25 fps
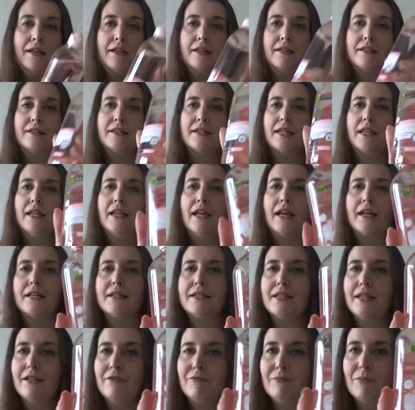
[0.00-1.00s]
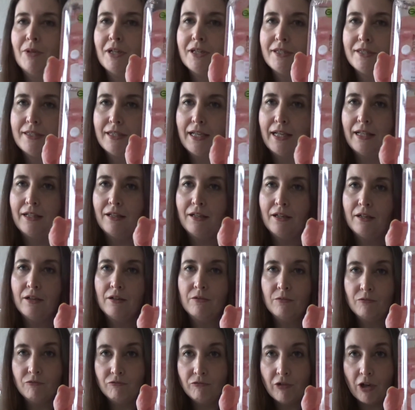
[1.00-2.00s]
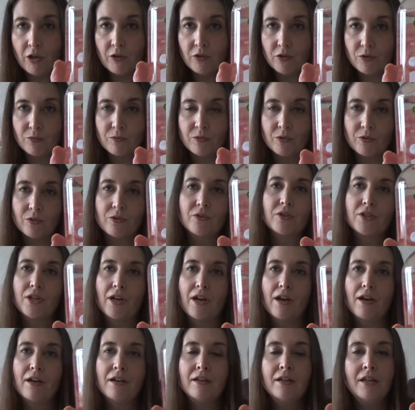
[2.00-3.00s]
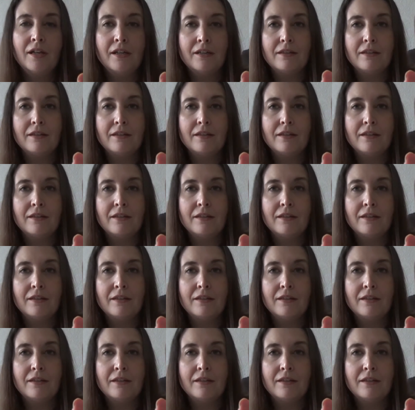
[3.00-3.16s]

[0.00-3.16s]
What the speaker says: Skin Active Micellar Rose Water.